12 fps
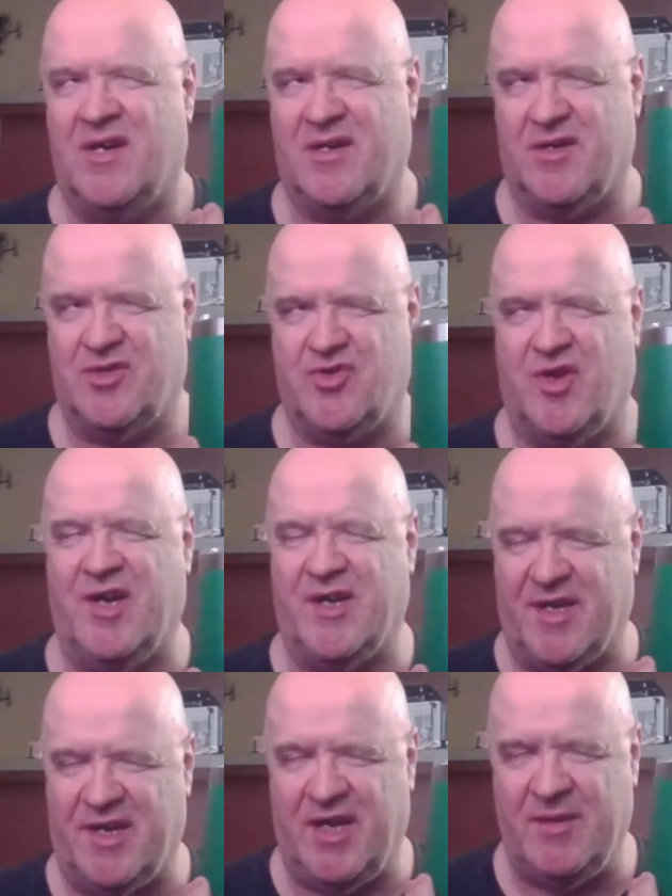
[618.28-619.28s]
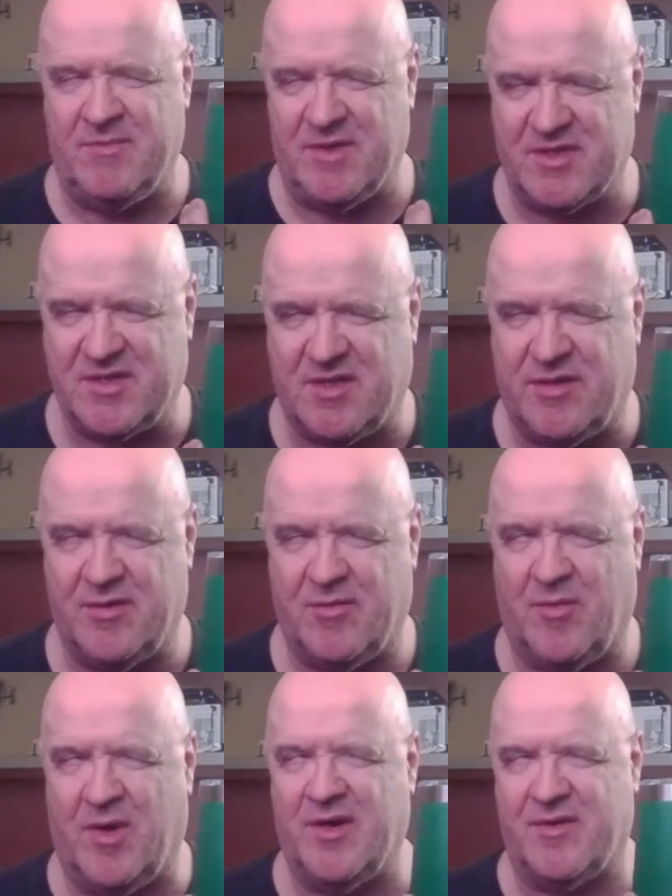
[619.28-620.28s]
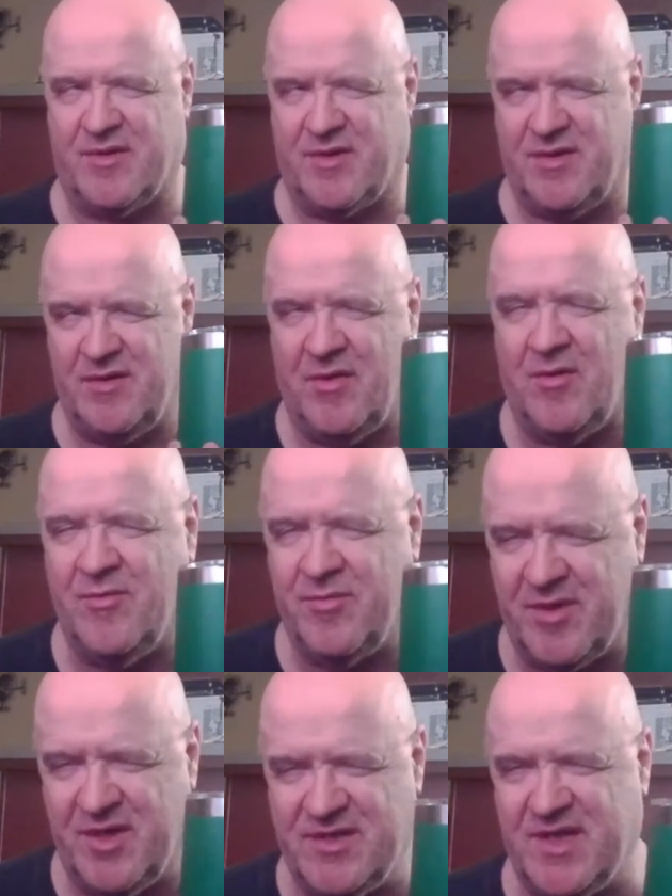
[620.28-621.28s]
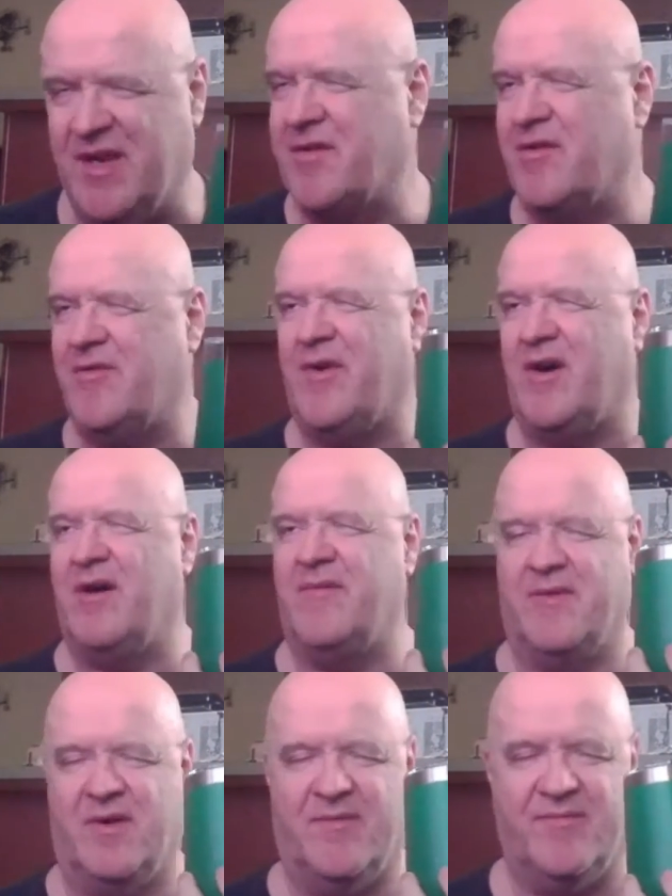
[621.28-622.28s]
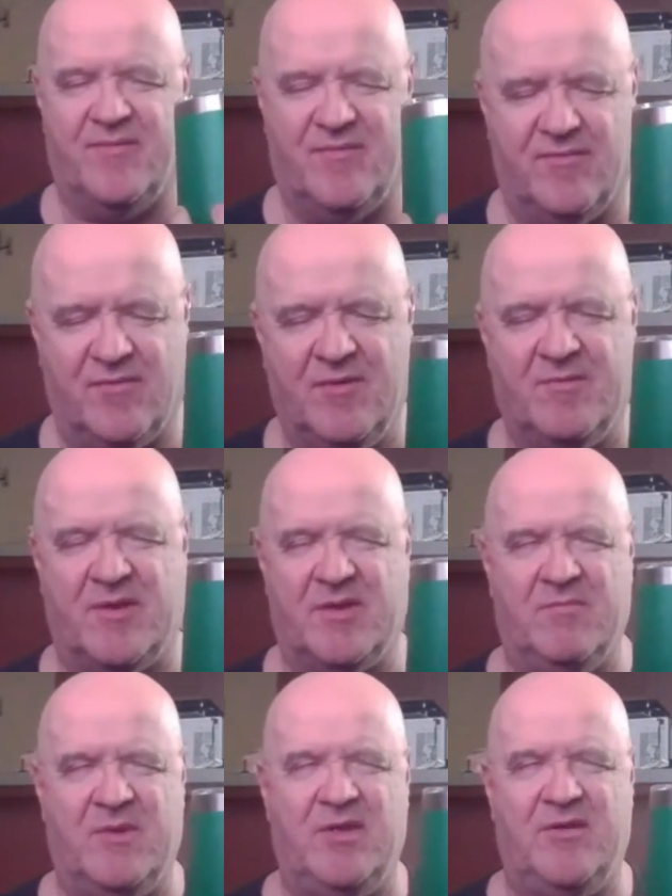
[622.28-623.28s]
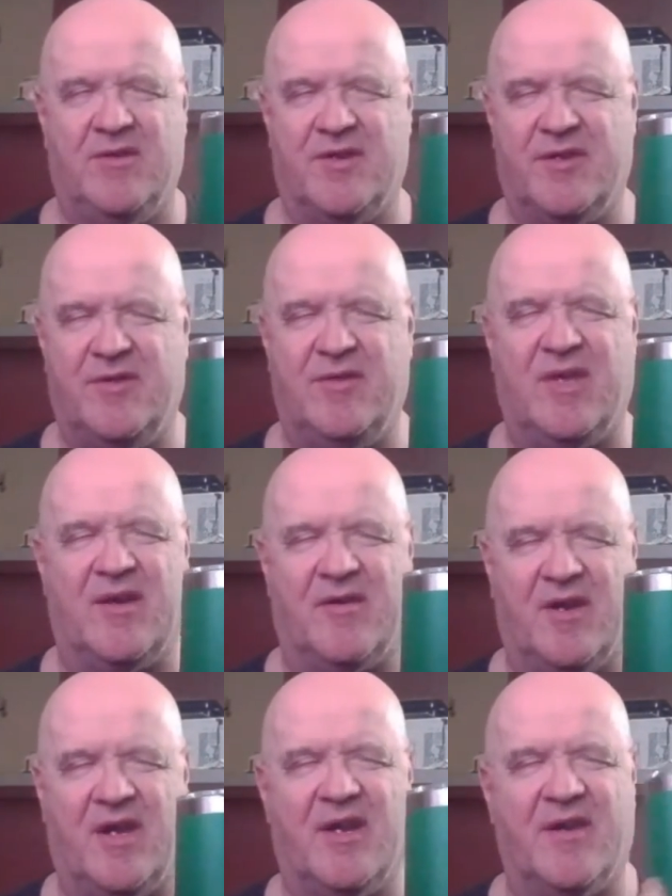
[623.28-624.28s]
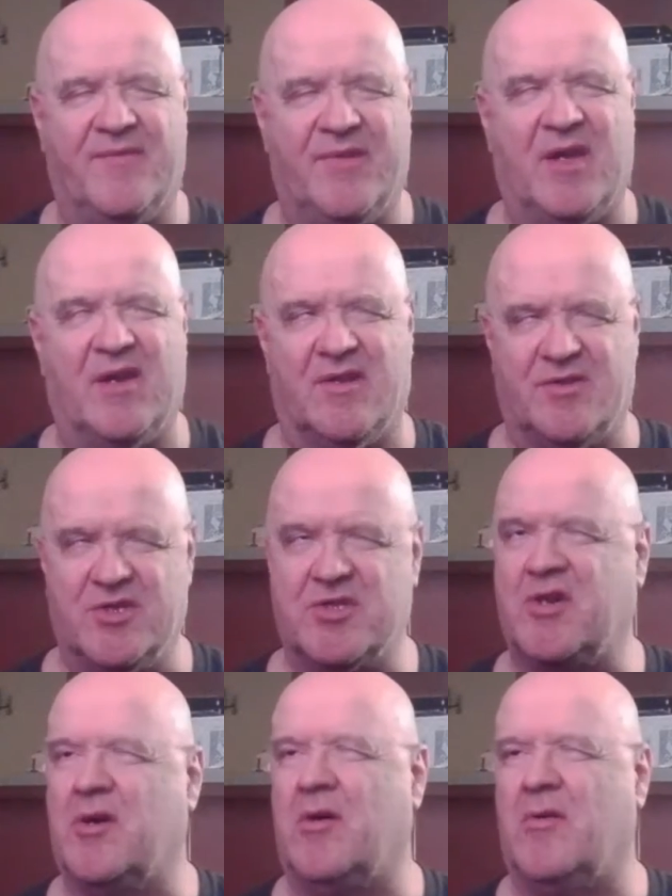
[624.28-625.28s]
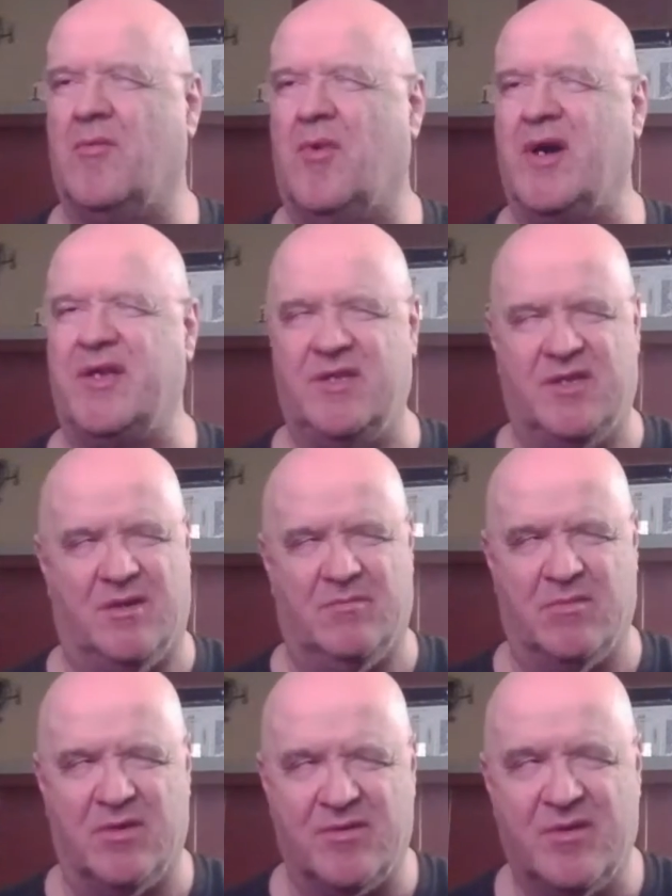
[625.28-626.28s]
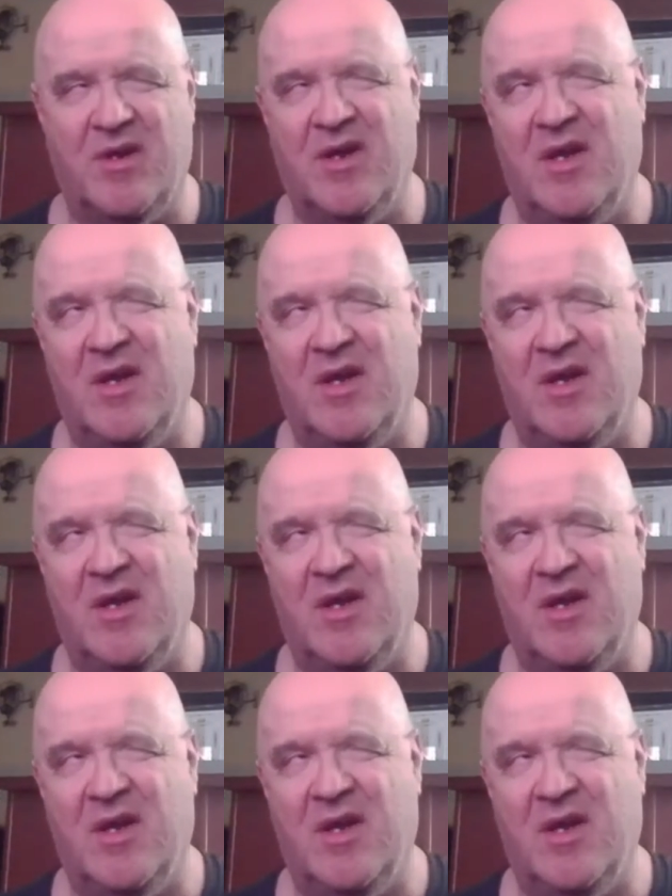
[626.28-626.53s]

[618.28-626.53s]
gonna try to name this Clearwater Home Goods. I don't know if I'll have enough room on the menu to do that or not. If not, I'll just call it Wine Tumbler.